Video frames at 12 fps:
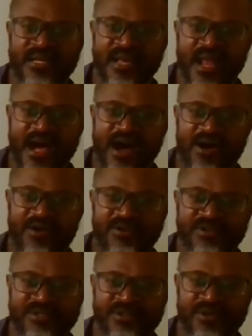now,
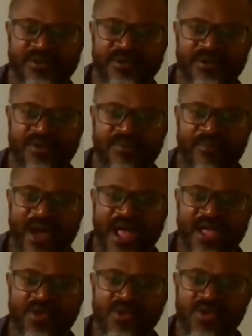
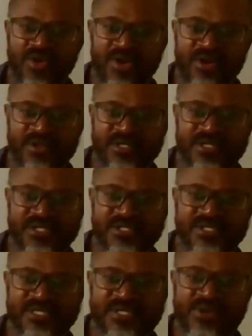my goal
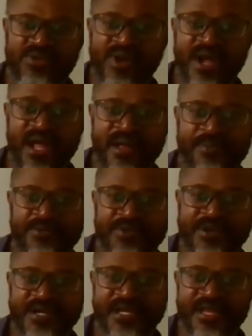is to help you
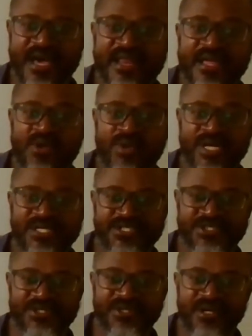create that
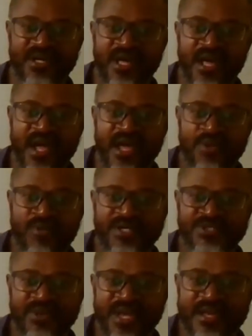equation. And
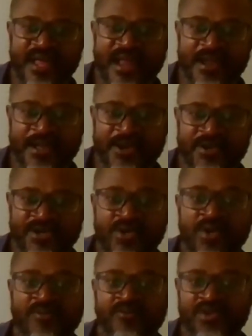once you get that equation,
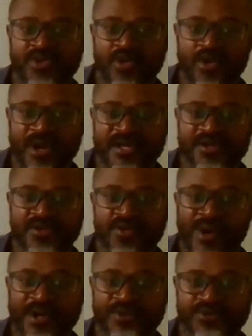hopefully you already
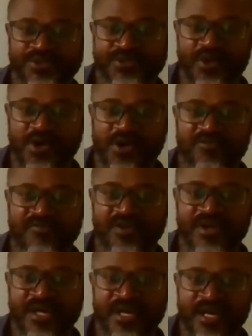know how to solve,
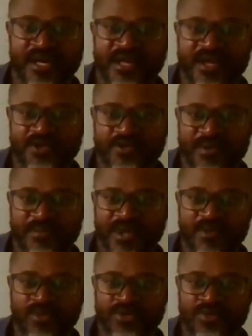then you will be
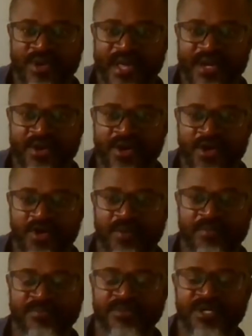able to get
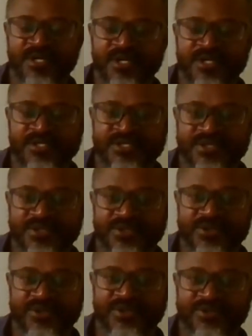home.
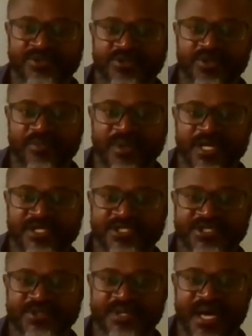So to make
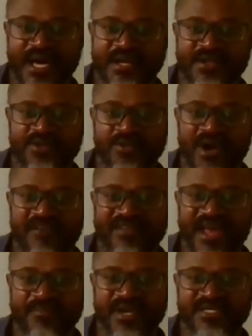sure that you have
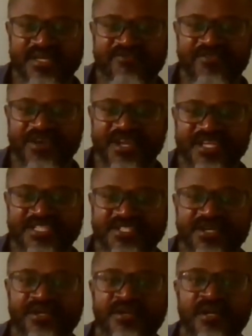that basic foundation,